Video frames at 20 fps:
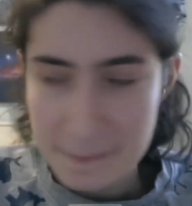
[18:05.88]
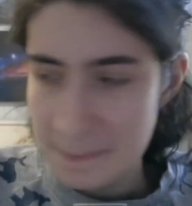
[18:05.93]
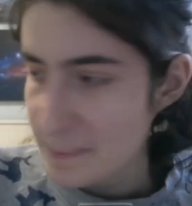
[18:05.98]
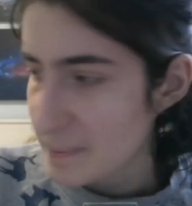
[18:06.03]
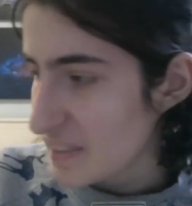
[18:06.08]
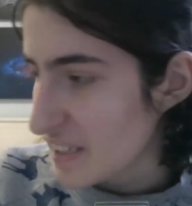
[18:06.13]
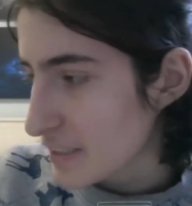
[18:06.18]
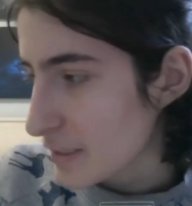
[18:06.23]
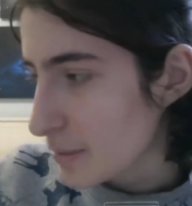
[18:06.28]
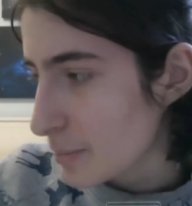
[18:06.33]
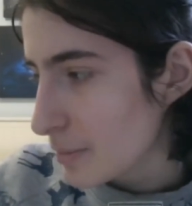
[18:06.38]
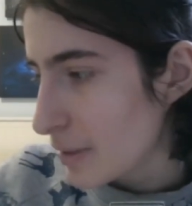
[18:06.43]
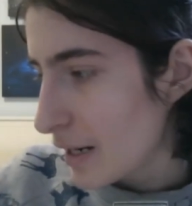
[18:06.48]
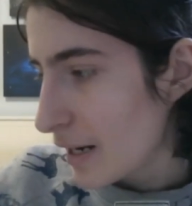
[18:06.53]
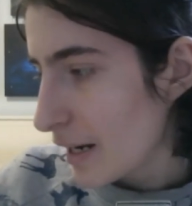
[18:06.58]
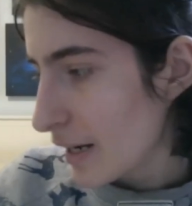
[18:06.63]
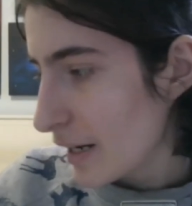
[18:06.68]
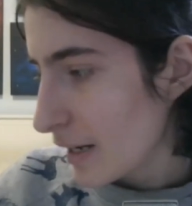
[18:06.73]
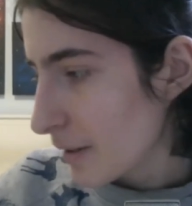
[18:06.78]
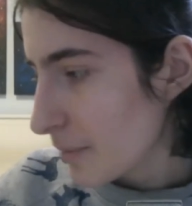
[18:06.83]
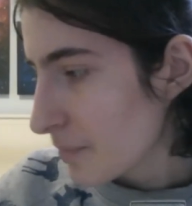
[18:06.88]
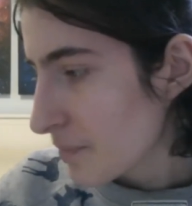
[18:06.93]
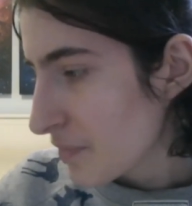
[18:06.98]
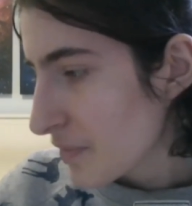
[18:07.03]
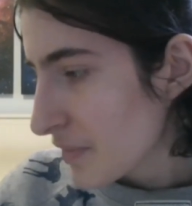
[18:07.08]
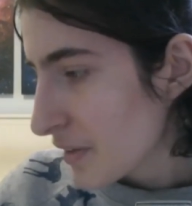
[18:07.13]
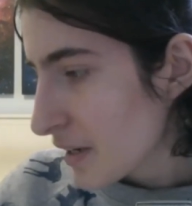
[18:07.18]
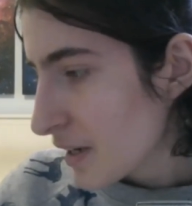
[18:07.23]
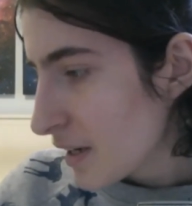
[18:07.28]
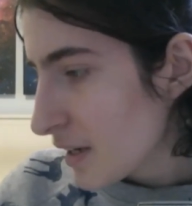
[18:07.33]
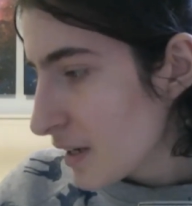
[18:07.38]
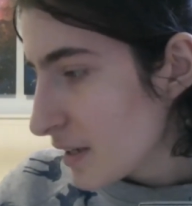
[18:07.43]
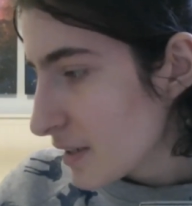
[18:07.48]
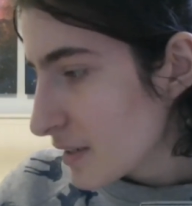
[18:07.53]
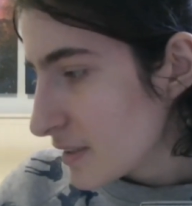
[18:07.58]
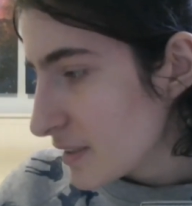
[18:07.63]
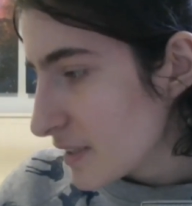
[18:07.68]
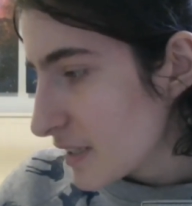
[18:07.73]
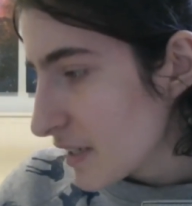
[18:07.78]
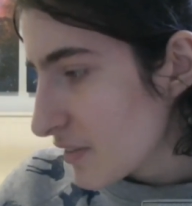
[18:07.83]
It's by
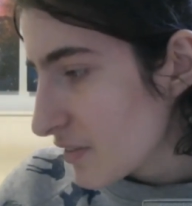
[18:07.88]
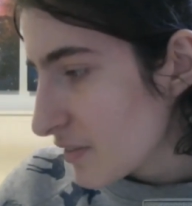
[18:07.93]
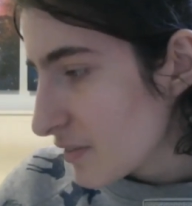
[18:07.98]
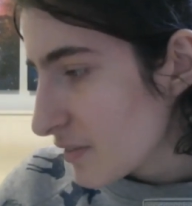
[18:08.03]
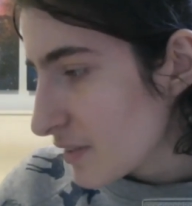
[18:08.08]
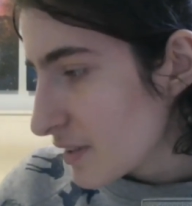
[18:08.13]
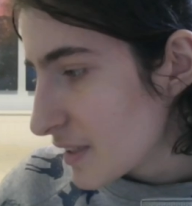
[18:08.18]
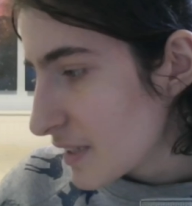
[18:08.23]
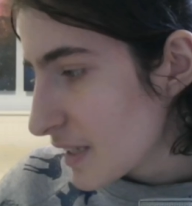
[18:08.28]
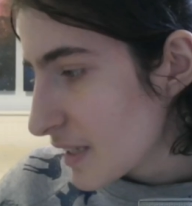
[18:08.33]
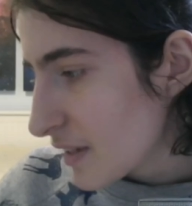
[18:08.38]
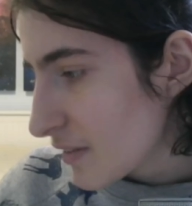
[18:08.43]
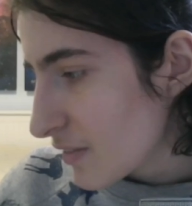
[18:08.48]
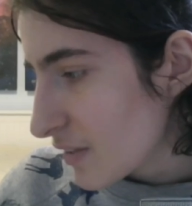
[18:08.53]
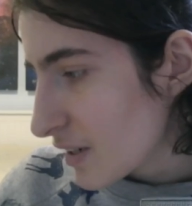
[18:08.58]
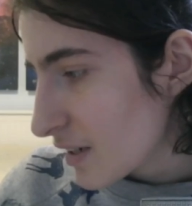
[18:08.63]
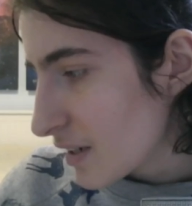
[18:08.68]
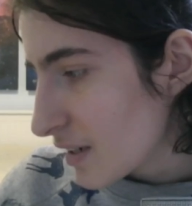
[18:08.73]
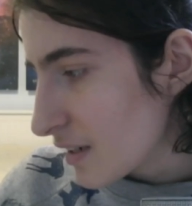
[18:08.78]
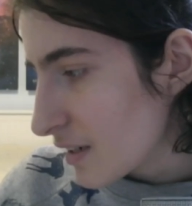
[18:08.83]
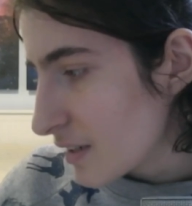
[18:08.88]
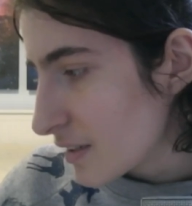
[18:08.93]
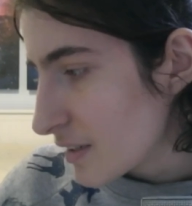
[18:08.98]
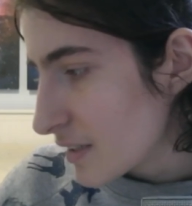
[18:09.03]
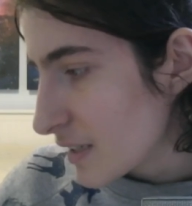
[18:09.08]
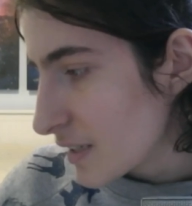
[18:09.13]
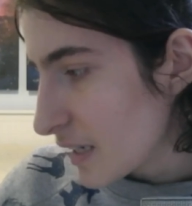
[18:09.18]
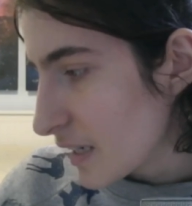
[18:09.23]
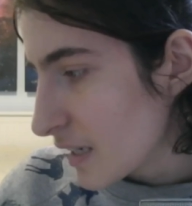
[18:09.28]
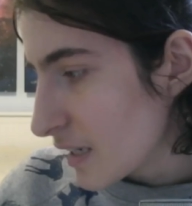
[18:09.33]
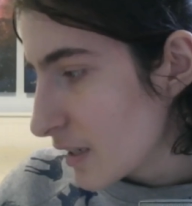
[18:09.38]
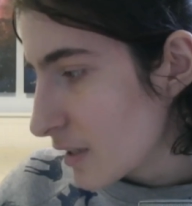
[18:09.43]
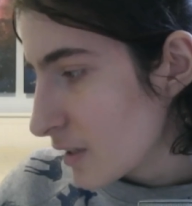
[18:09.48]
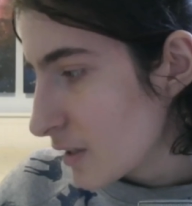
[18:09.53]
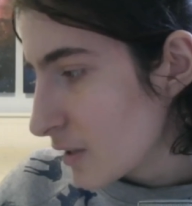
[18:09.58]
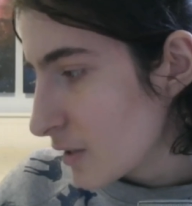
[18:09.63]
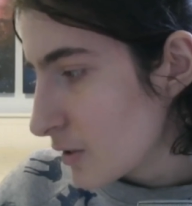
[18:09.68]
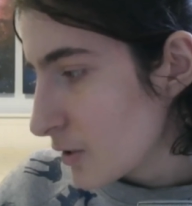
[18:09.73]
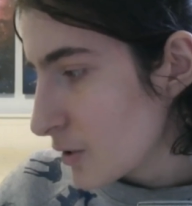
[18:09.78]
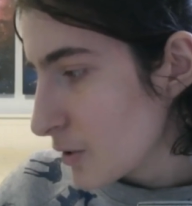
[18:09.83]
Stephen C.
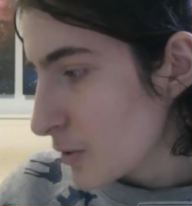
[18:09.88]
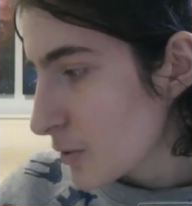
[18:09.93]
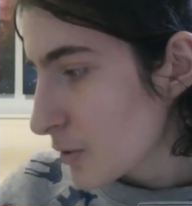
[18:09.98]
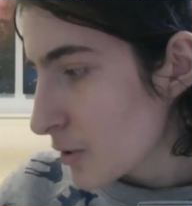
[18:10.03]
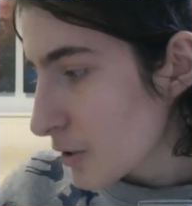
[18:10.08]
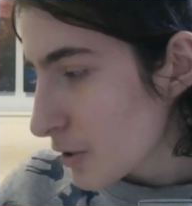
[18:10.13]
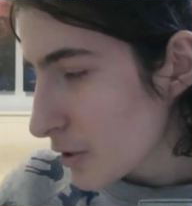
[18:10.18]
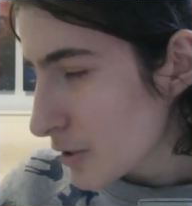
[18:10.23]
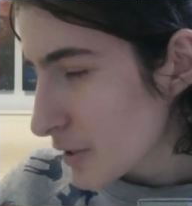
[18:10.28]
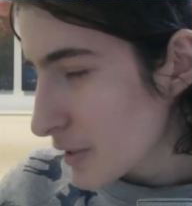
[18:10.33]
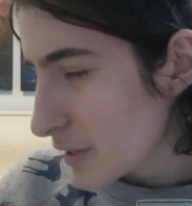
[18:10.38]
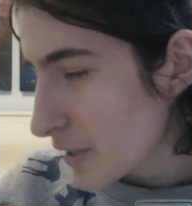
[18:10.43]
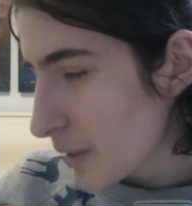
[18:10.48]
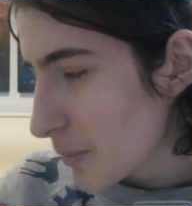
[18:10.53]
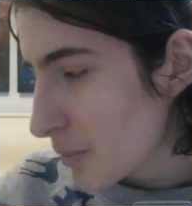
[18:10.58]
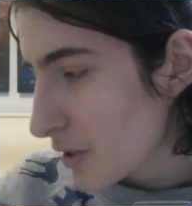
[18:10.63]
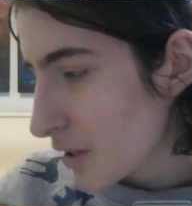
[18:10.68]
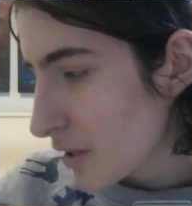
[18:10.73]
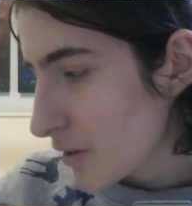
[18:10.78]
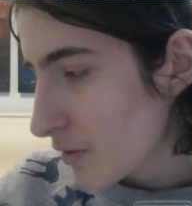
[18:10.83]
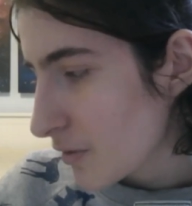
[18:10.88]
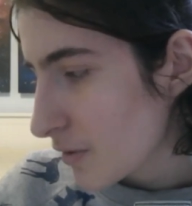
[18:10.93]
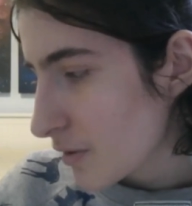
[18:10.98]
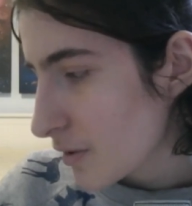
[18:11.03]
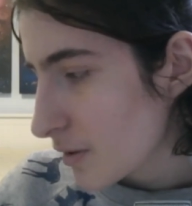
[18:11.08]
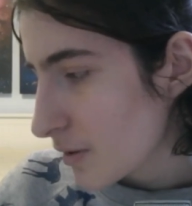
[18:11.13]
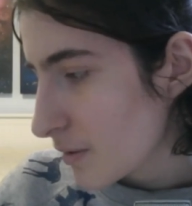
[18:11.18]
Dewhurst, I believe.